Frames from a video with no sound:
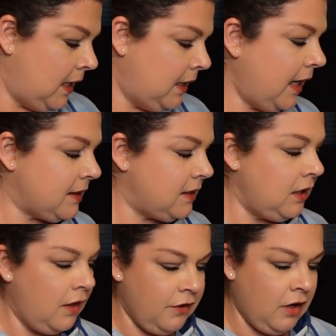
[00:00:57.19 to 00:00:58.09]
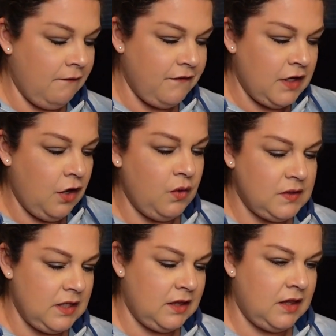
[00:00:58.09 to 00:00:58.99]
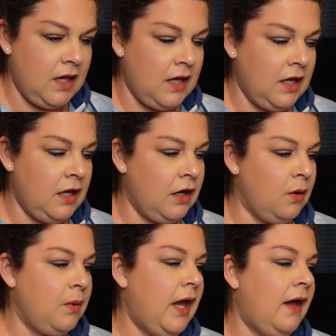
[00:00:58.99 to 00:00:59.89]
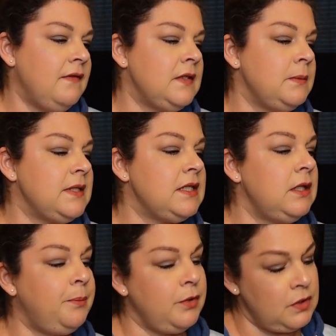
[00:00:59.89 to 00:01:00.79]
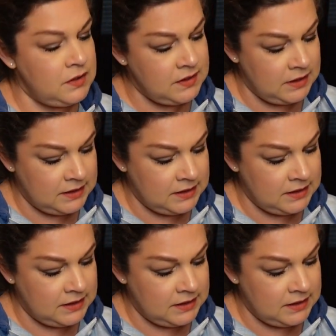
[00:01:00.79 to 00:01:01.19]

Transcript: Next, another comfy cozy thing here. We have some slippers, and it